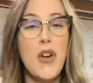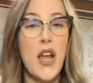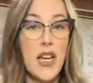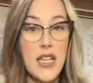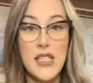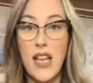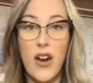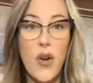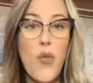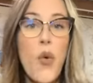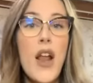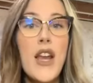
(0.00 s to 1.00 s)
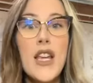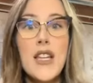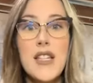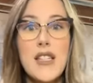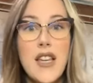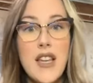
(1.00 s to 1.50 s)
90s hair and what
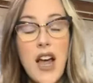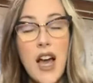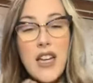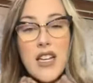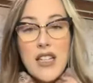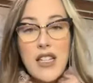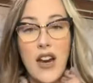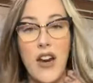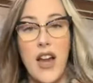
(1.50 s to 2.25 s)
is 90s hair.